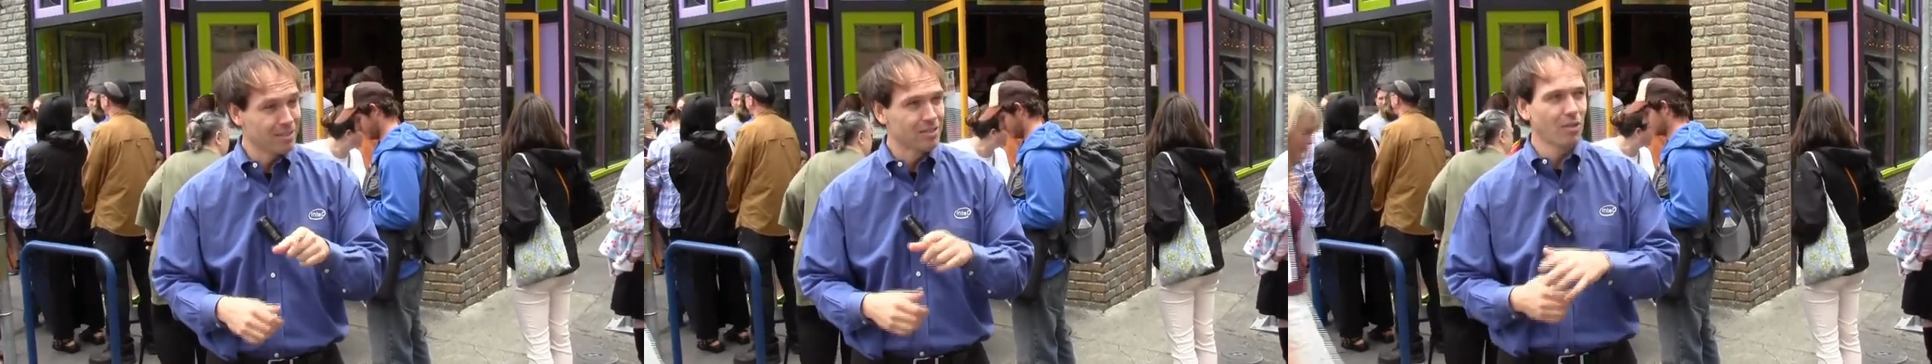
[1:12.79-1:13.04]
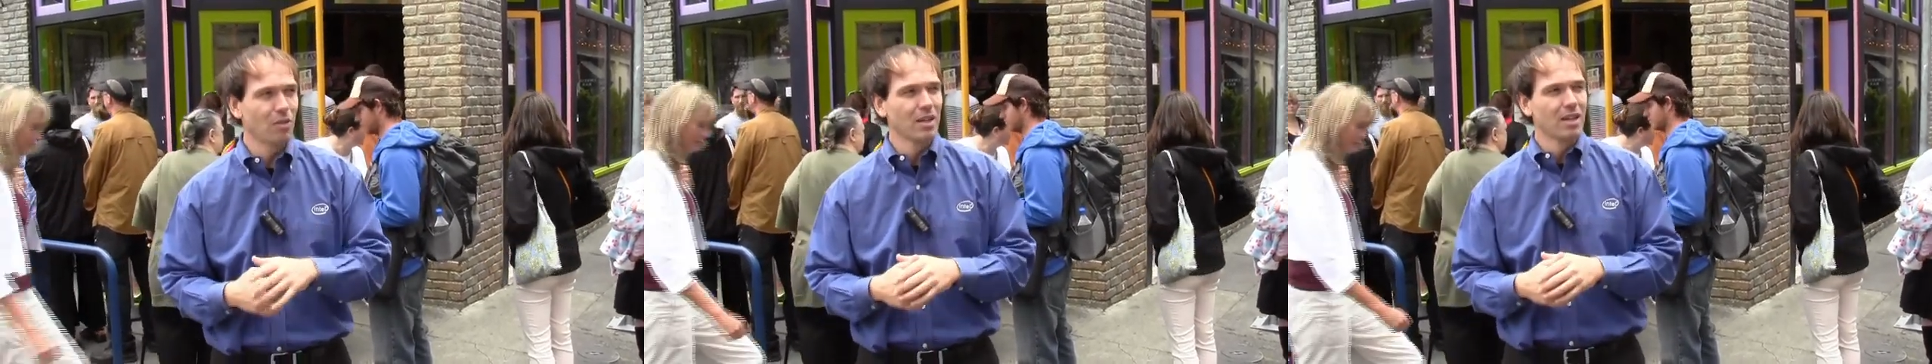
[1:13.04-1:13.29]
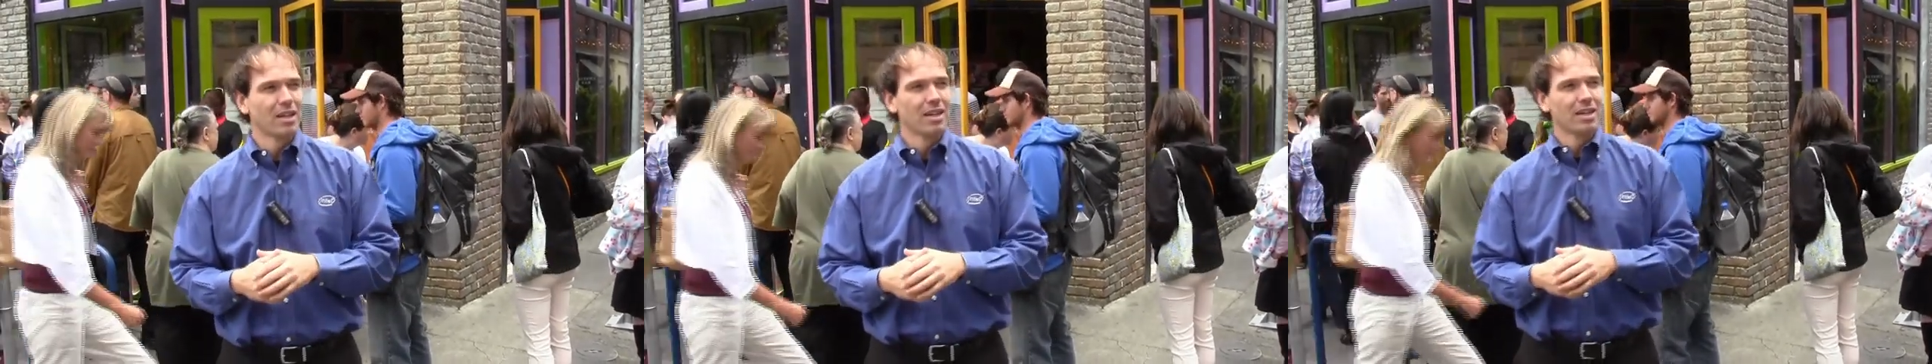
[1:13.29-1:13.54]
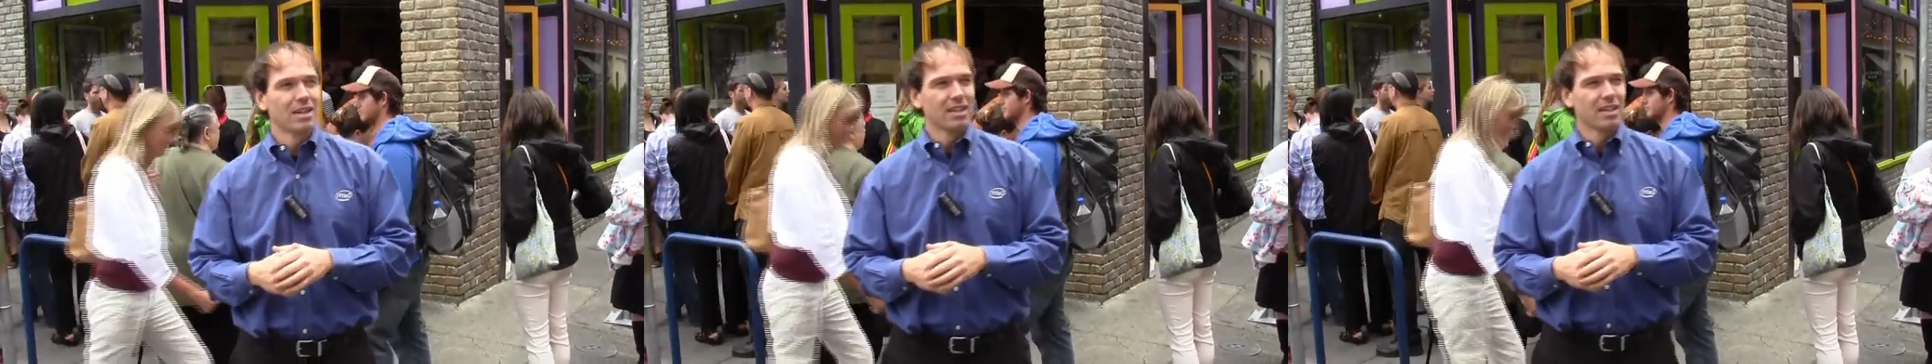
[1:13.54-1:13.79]
So
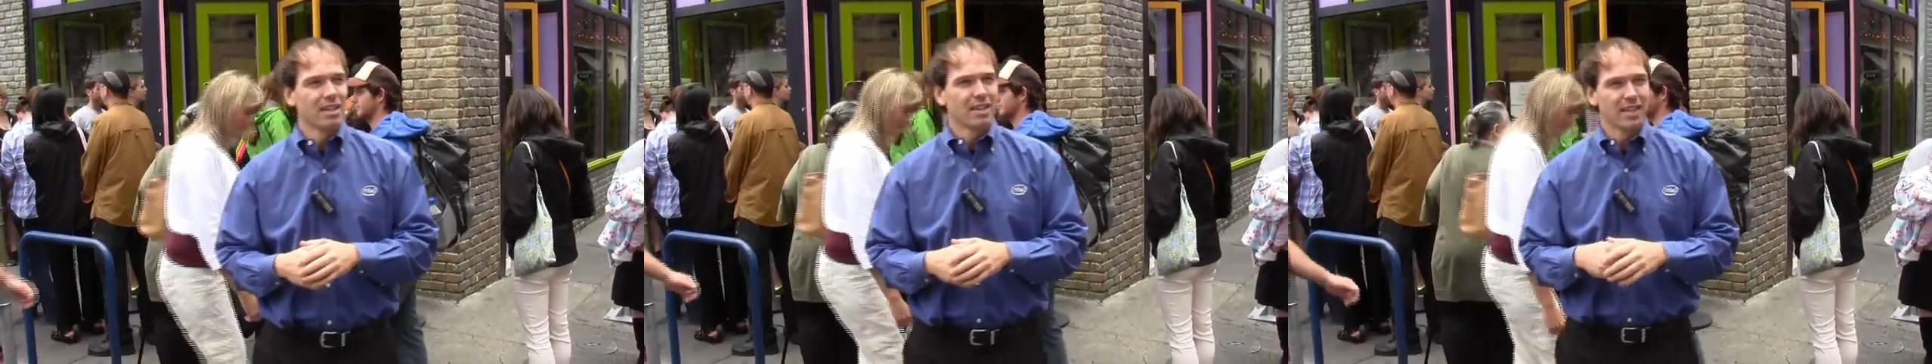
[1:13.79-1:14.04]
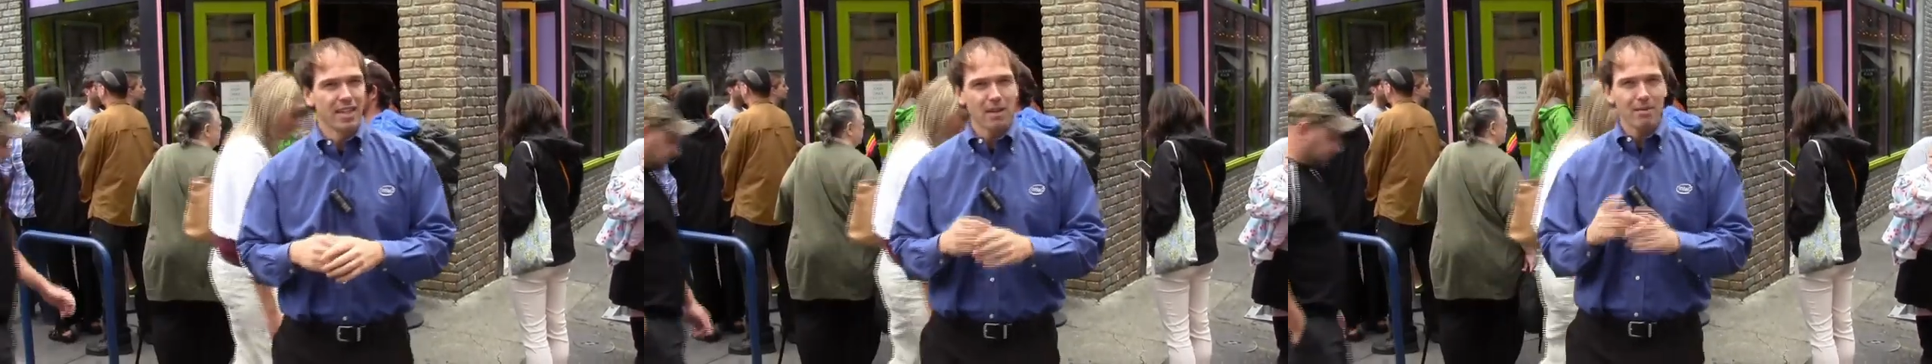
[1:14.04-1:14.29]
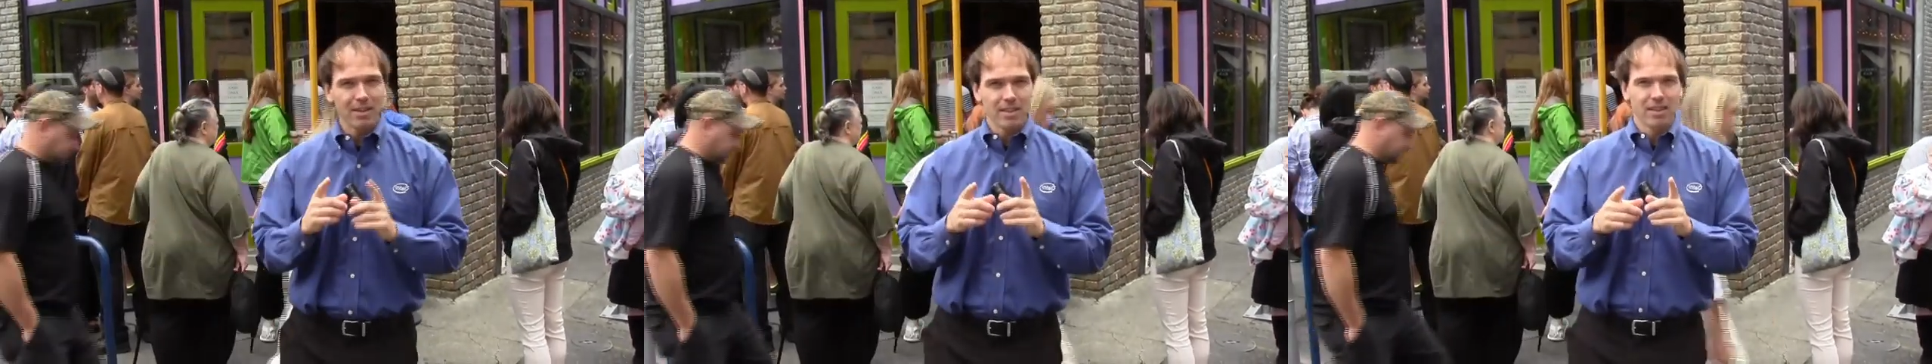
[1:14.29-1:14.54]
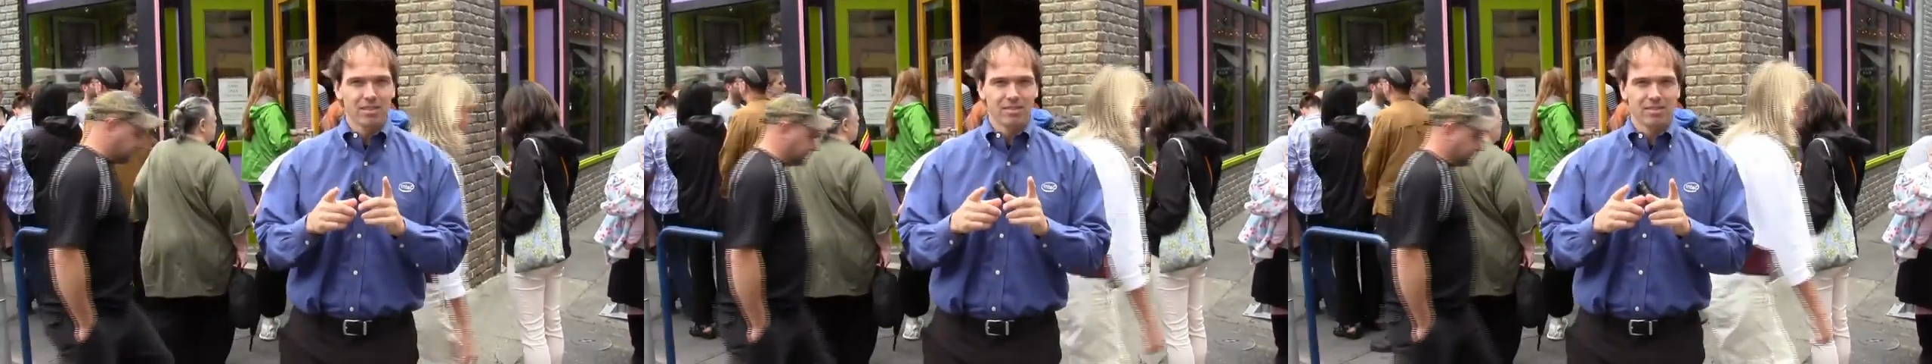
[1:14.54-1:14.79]
think
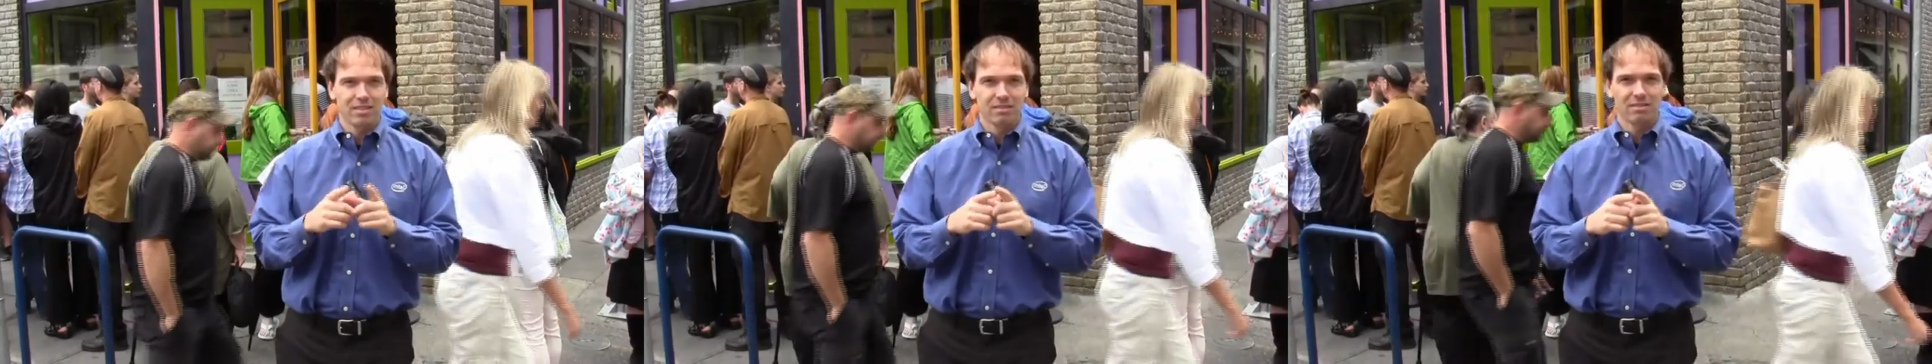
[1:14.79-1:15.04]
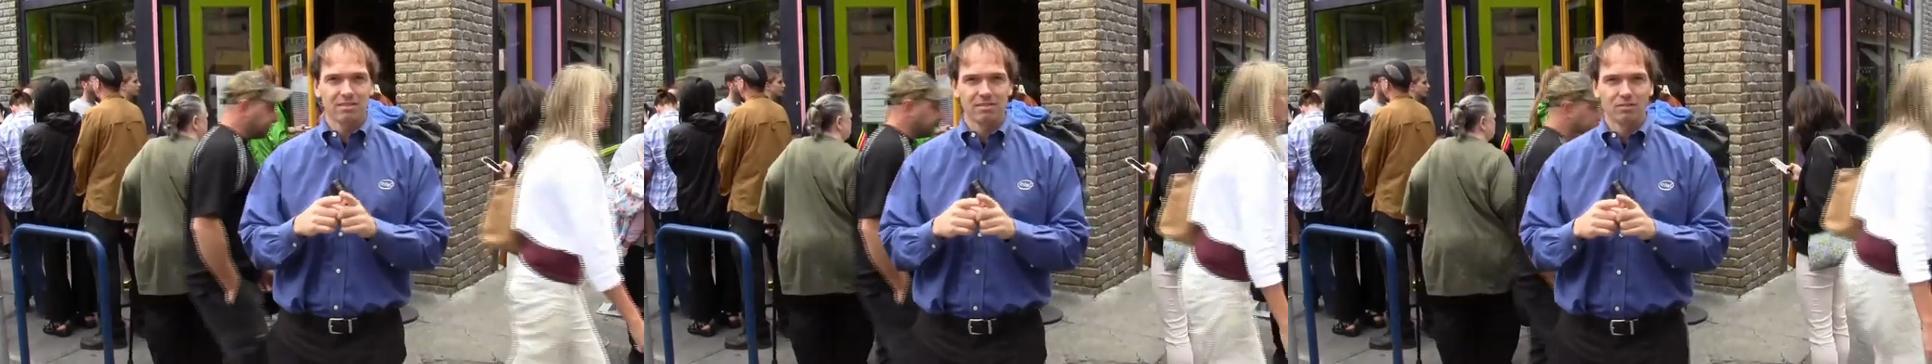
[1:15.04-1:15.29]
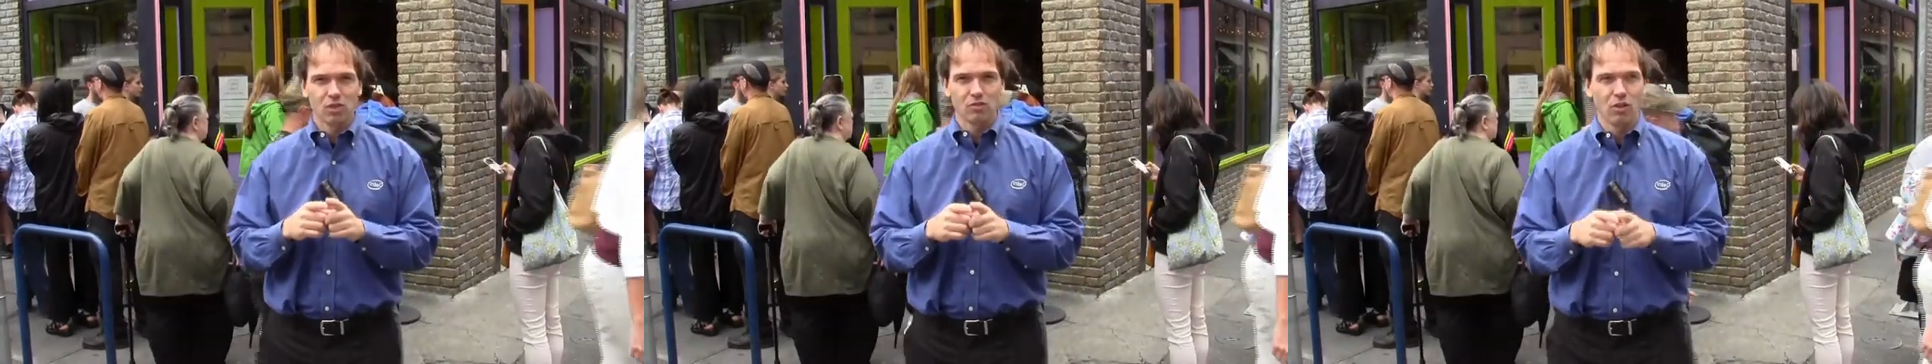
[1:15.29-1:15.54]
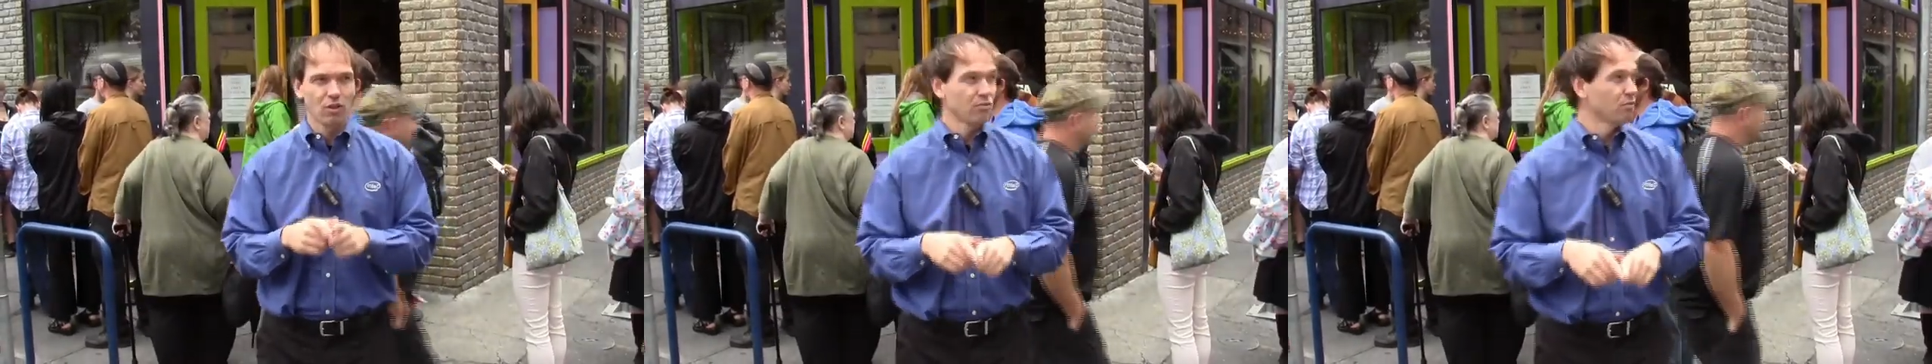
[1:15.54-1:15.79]
about this.
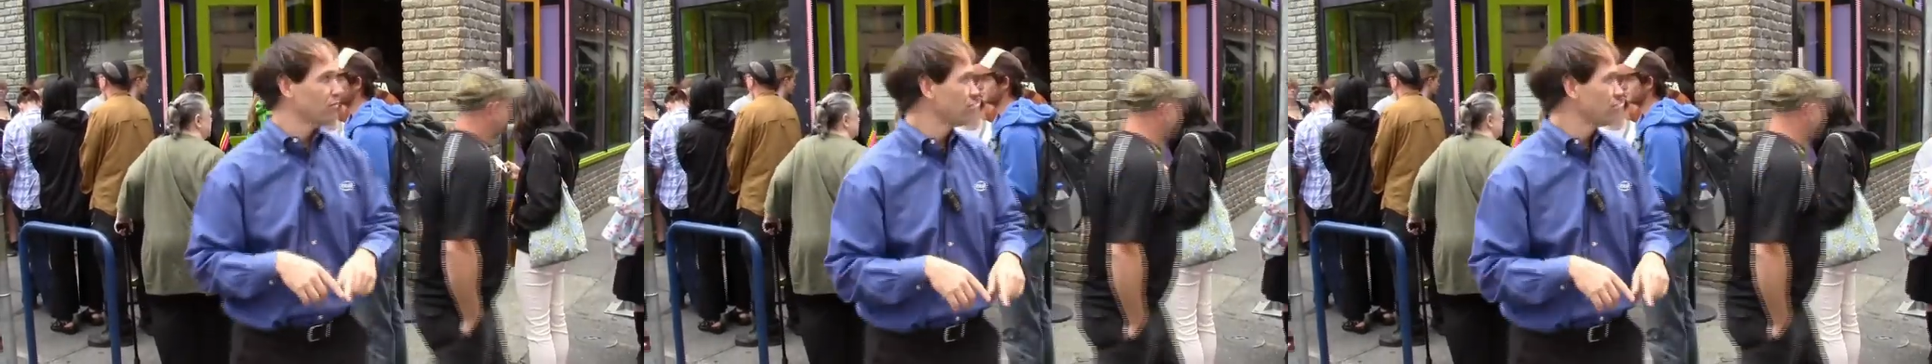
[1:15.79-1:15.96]
First of all,